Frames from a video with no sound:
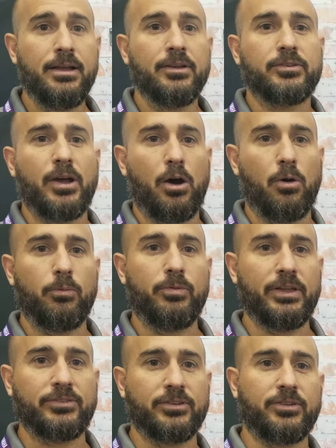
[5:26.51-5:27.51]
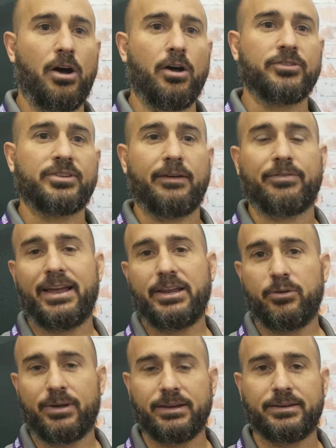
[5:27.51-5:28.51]
So this is all stuff that
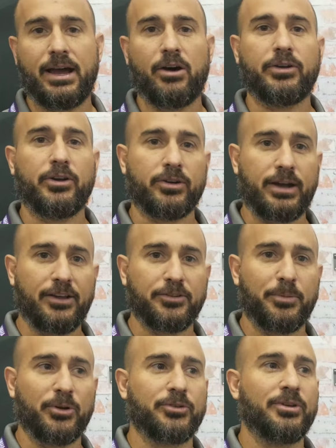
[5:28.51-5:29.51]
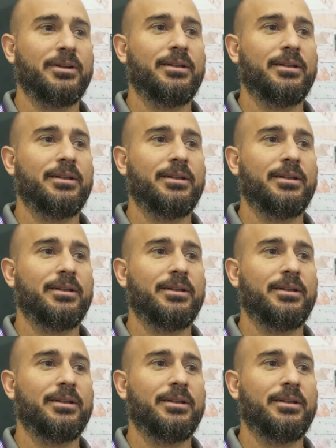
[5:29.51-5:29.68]
you can tell your customers